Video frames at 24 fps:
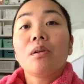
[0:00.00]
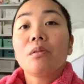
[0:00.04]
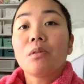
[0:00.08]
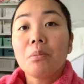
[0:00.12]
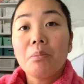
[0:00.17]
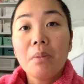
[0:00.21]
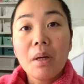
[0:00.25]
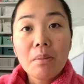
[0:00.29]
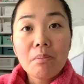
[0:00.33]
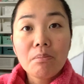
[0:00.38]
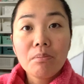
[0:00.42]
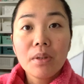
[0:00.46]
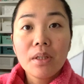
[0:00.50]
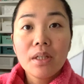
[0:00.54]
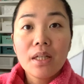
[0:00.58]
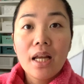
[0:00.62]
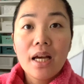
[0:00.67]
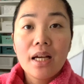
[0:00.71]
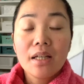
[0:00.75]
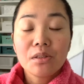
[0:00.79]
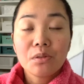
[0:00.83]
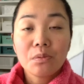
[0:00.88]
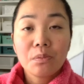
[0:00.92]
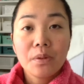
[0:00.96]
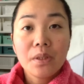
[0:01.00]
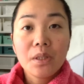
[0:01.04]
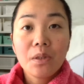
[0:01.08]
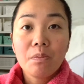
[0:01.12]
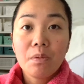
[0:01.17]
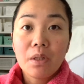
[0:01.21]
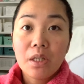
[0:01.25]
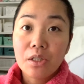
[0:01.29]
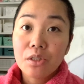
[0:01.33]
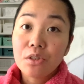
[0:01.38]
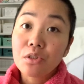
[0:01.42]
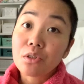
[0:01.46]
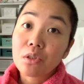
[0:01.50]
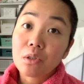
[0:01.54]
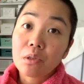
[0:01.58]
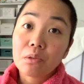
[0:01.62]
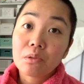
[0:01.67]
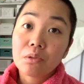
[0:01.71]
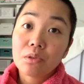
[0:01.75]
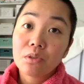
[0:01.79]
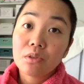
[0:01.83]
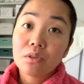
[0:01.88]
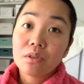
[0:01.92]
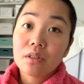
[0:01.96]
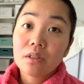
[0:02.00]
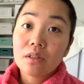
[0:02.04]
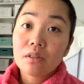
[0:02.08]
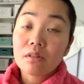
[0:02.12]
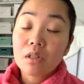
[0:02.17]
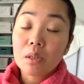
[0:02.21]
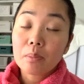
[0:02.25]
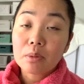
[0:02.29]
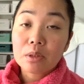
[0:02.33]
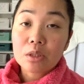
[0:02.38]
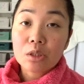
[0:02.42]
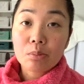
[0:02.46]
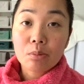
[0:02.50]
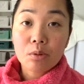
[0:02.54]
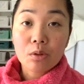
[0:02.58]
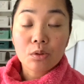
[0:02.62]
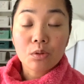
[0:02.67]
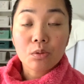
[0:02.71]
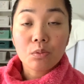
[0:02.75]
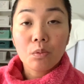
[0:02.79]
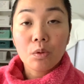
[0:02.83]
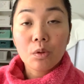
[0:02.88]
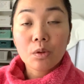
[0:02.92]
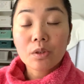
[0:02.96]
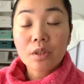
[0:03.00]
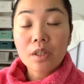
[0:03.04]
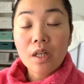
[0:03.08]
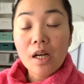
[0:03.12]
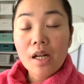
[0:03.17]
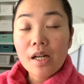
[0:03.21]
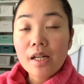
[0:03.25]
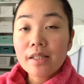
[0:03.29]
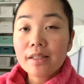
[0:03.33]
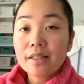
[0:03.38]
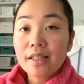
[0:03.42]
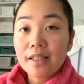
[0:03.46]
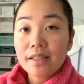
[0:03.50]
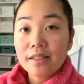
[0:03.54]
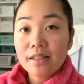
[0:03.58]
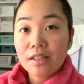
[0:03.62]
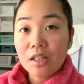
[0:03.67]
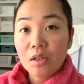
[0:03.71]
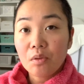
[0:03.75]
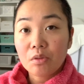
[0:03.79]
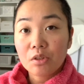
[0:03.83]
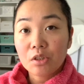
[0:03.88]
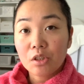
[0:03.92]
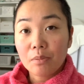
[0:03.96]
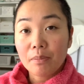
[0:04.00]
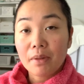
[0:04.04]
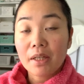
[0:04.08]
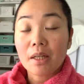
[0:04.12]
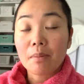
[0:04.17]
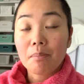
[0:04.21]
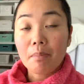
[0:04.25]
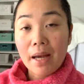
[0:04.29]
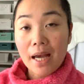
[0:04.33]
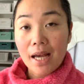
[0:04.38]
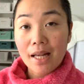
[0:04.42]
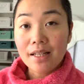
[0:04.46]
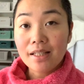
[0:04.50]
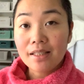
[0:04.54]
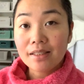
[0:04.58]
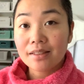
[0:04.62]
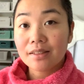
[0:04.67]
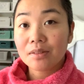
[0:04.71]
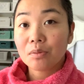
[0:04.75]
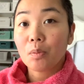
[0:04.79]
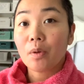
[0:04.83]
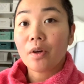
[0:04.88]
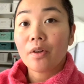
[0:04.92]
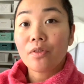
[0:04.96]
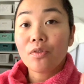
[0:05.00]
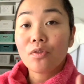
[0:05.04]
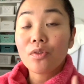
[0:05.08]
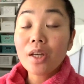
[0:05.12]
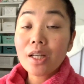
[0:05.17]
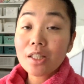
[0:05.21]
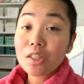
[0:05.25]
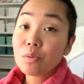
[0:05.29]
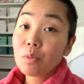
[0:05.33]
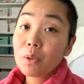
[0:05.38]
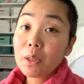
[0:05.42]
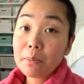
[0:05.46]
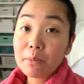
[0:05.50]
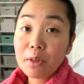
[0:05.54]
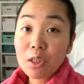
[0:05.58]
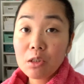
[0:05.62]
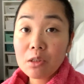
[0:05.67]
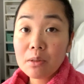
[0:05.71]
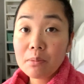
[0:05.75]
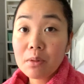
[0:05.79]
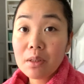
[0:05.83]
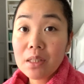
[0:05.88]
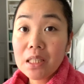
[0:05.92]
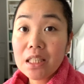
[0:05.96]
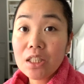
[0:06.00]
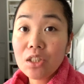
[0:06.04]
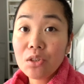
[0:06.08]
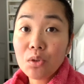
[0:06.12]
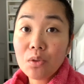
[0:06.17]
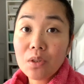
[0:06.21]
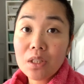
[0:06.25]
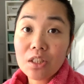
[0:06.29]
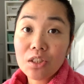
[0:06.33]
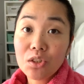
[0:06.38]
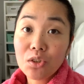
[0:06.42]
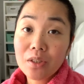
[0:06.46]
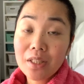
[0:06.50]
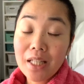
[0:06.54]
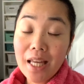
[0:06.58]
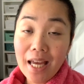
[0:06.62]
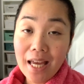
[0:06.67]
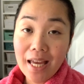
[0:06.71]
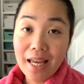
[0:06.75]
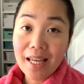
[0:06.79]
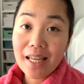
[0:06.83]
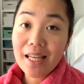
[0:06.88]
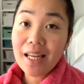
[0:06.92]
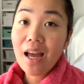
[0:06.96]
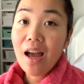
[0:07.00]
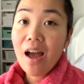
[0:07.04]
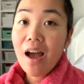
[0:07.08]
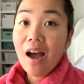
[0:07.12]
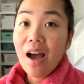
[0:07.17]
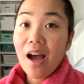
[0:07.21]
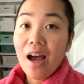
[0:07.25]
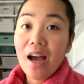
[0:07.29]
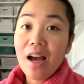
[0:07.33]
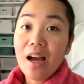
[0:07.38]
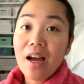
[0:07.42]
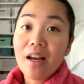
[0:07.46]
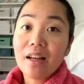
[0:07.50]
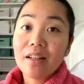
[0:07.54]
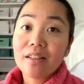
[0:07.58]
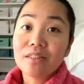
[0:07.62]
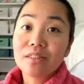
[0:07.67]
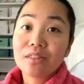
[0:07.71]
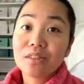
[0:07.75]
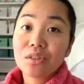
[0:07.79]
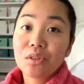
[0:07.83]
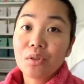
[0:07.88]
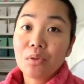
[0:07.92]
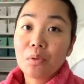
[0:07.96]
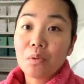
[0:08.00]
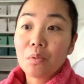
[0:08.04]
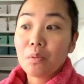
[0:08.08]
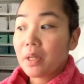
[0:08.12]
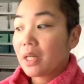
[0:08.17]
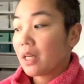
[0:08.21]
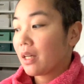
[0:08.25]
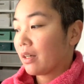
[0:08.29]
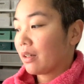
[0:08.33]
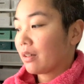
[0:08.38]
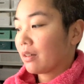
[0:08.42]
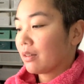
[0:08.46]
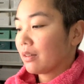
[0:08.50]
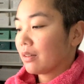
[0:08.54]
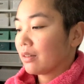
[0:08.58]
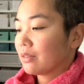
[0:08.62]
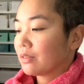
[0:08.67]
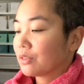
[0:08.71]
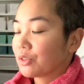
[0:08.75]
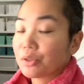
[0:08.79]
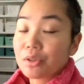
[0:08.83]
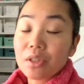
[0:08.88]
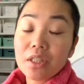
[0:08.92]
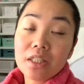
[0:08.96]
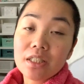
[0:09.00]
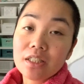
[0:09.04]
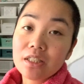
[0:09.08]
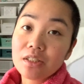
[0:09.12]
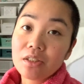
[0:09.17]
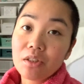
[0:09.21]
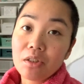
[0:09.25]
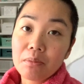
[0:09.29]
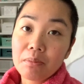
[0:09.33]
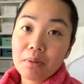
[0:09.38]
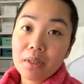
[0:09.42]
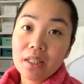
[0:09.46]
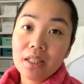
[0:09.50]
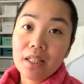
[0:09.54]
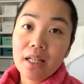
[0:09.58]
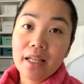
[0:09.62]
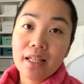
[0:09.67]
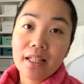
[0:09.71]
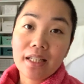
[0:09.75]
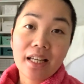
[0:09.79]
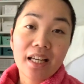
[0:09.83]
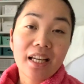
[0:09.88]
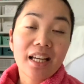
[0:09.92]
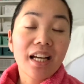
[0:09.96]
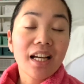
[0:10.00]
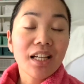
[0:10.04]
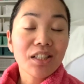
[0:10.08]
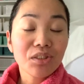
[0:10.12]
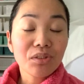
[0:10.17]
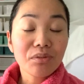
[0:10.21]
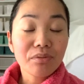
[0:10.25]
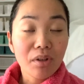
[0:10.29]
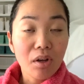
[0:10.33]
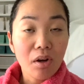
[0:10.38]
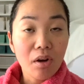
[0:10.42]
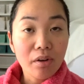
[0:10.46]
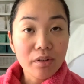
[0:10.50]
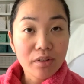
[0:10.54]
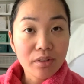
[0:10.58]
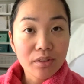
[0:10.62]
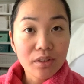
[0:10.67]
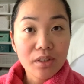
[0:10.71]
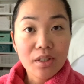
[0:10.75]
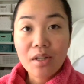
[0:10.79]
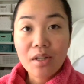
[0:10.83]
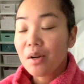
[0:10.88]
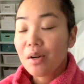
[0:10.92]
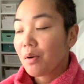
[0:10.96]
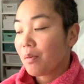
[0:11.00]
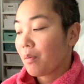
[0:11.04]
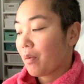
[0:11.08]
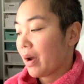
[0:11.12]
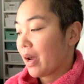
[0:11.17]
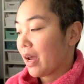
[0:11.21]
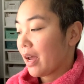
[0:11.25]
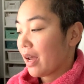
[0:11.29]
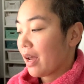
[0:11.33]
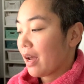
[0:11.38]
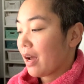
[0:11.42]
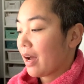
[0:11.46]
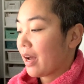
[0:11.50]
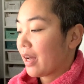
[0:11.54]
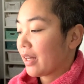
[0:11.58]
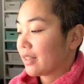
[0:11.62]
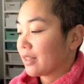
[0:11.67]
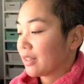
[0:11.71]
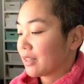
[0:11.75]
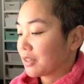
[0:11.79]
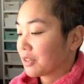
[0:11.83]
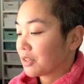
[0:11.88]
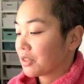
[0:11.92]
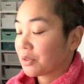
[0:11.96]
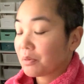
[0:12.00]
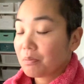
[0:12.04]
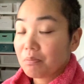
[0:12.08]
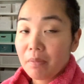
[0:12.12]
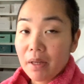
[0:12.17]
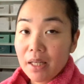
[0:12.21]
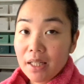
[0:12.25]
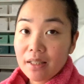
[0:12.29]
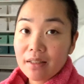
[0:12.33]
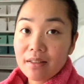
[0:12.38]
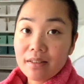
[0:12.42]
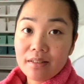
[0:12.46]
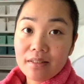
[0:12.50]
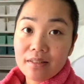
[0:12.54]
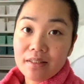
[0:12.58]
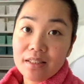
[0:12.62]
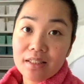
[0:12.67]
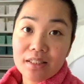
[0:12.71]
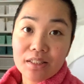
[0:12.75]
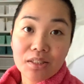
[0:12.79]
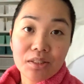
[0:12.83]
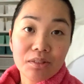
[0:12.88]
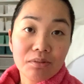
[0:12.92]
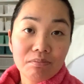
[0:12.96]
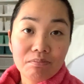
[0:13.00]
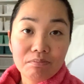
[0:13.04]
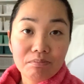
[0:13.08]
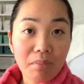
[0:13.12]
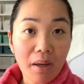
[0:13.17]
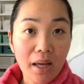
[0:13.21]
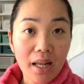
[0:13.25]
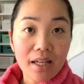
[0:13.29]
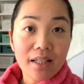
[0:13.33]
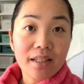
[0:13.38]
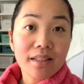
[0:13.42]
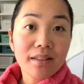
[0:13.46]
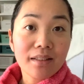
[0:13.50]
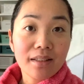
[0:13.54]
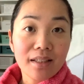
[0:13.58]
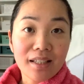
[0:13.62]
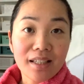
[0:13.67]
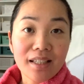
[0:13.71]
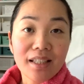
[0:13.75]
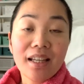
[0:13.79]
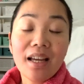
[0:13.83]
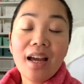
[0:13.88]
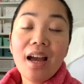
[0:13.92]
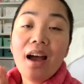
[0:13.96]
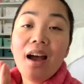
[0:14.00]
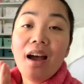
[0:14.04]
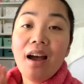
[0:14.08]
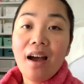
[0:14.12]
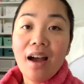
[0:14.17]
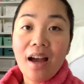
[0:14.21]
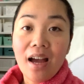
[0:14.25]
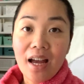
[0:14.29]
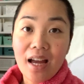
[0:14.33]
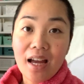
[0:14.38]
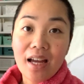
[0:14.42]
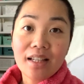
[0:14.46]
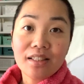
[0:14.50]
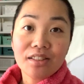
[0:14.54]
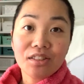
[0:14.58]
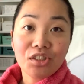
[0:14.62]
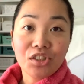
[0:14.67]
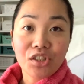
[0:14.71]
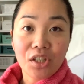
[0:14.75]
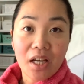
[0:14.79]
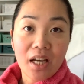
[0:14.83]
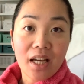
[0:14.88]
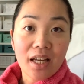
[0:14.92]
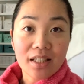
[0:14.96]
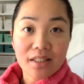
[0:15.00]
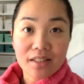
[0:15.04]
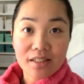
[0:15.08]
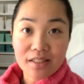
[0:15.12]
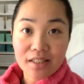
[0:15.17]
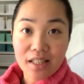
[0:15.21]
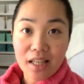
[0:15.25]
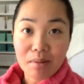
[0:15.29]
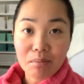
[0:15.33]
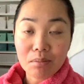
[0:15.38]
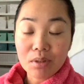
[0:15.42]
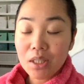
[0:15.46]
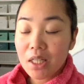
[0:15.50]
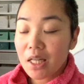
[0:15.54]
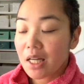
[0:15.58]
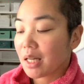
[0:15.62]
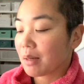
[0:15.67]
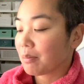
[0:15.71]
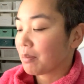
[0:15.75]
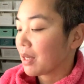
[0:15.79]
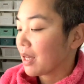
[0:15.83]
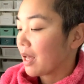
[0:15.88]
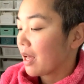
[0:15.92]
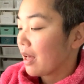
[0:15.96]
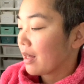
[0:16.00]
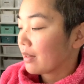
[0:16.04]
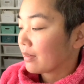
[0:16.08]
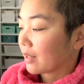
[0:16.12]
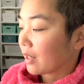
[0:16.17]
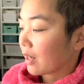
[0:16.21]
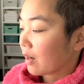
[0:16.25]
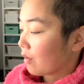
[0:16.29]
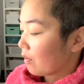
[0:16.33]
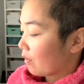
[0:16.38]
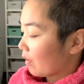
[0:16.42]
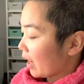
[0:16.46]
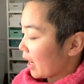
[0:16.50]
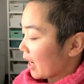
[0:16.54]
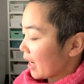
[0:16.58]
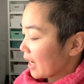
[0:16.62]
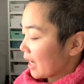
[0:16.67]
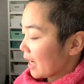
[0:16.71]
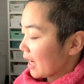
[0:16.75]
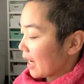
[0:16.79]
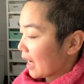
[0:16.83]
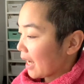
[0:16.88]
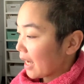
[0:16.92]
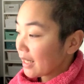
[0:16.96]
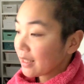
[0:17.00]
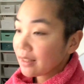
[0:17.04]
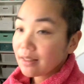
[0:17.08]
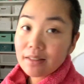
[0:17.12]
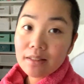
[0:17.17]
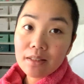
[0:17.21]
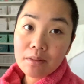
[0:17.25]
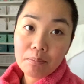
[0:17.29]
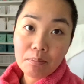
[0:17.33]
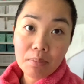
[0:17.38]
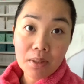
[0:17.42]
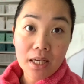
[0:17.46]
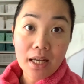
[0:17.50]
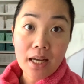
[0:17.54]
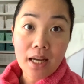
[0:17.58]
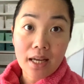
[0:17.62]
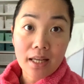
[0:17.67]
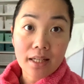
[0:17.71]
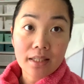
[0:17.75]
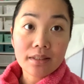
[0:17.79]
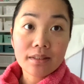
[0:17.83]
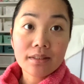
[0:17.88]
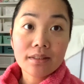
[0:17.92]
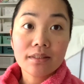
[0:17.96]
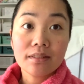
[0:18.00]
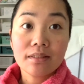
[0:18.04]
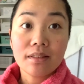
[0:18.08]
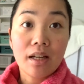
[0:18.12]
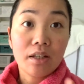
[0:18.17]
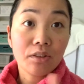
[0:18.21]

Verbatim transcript: Remember last week when I showed you the Roman Szmal watercolors, I said I was gonna make a palette? Well, that's what I'm gonna be doing today. And so we are, so this is gonna be like a casual vlog where I just make this palette thing and chat at the same time. Now, I had the plan.